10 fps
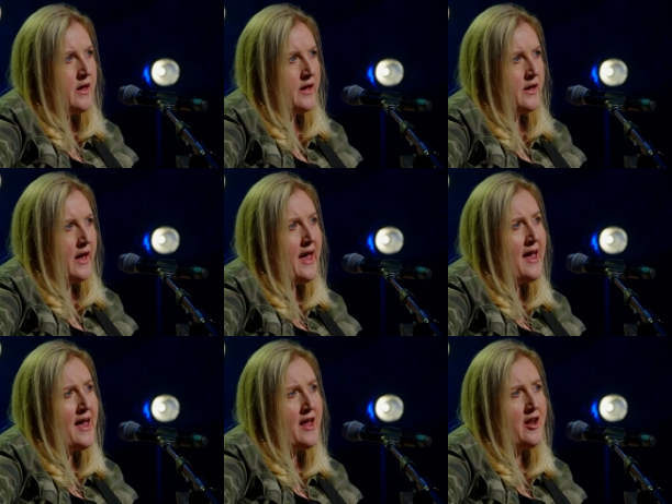He
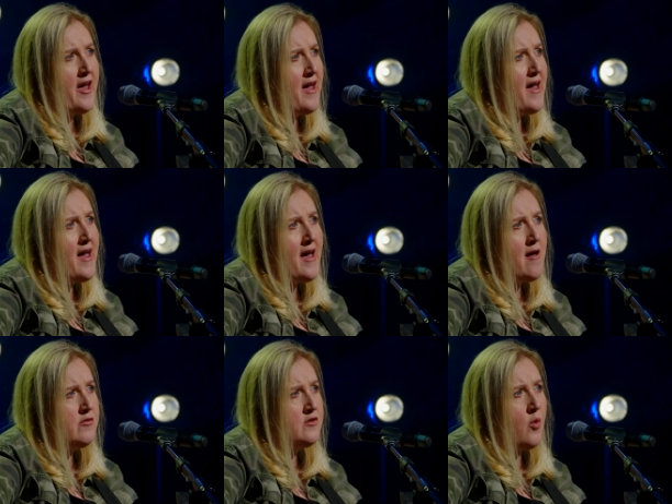had
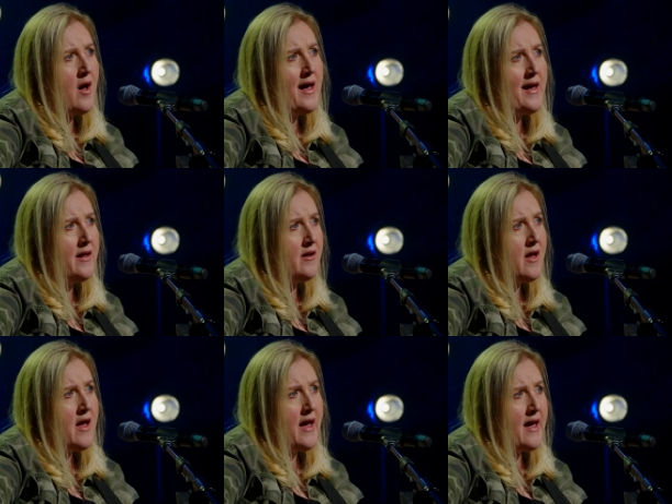hair as white
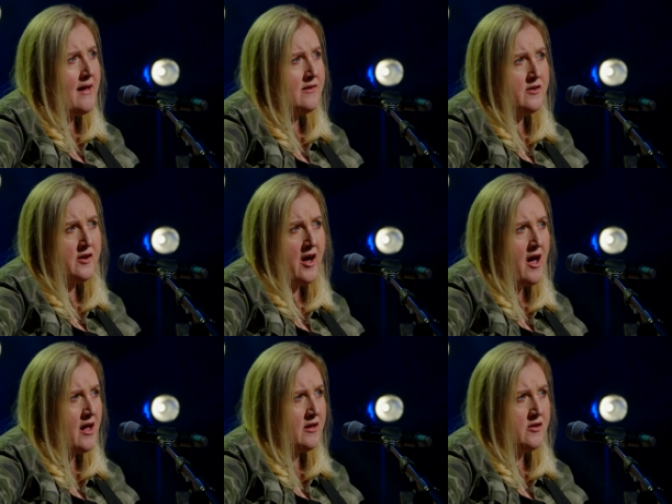as a
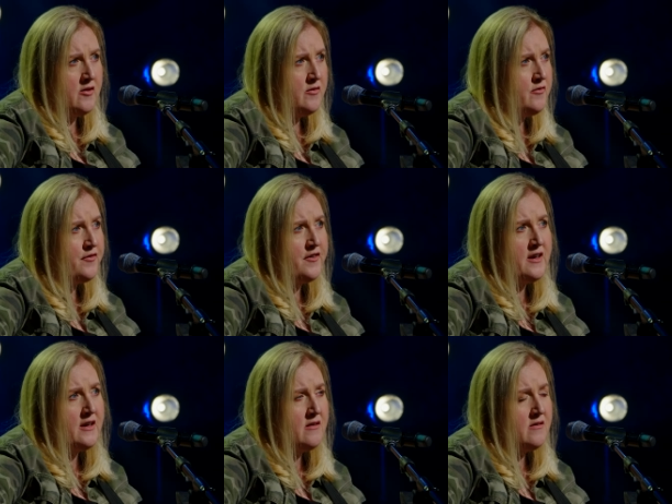cotton
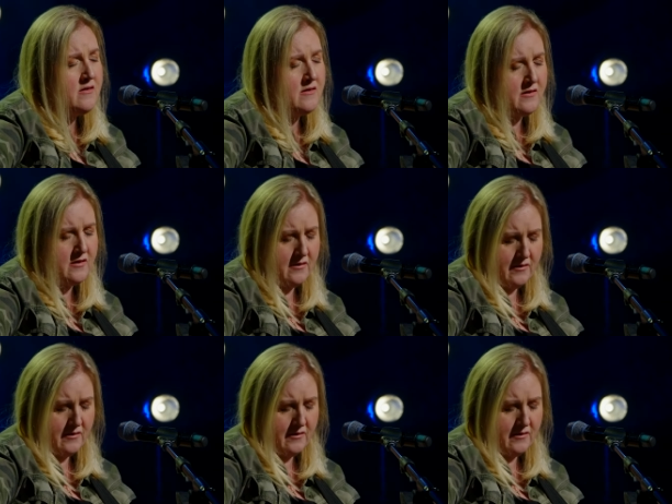field.